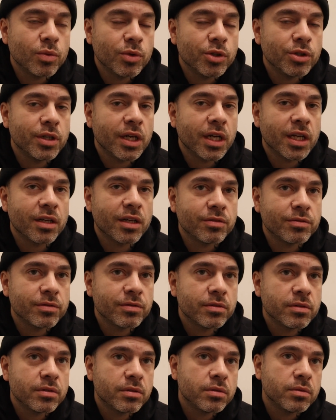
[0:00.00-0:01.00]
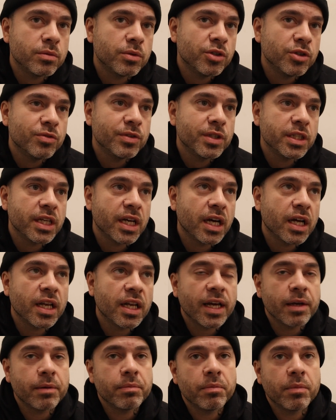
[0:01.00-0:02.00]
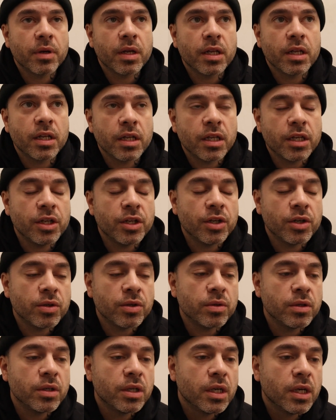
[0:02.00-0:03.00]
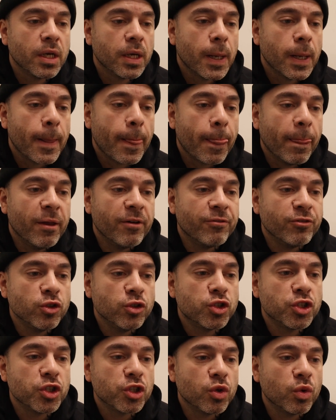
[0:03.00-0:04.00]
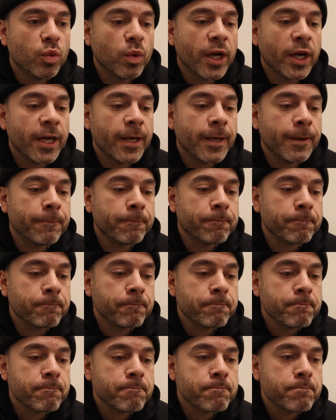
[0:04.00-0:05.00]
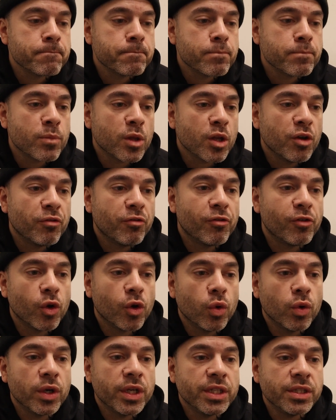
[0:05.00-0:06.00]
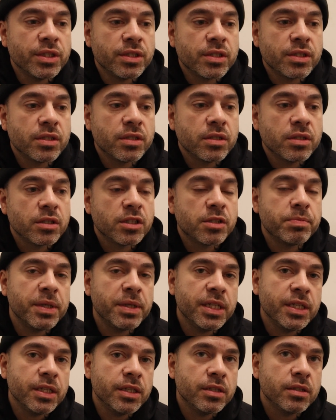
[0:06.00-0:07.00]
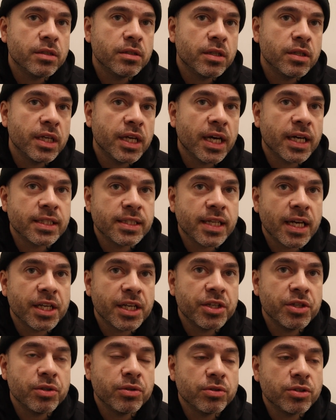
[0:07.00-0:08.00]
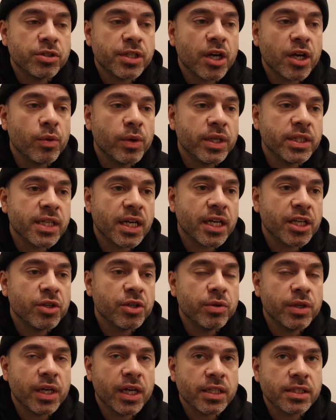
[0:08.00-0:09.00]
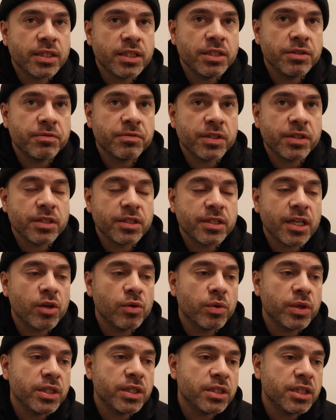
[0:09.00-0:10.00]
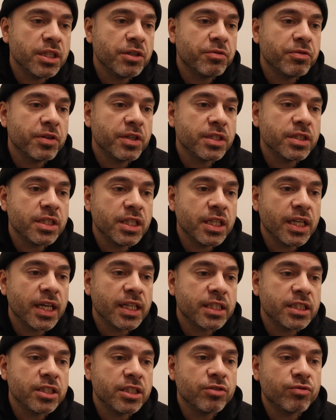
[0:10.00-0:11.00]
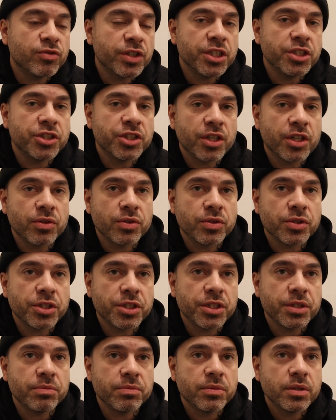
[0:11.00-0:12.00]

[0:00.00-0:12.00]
What do you got left? What do you really got? Like, you know, if you took away Floyd's speed, he got his IQ. Take away his IQ, he got his defense. Take away his defense, he got the ring generalship.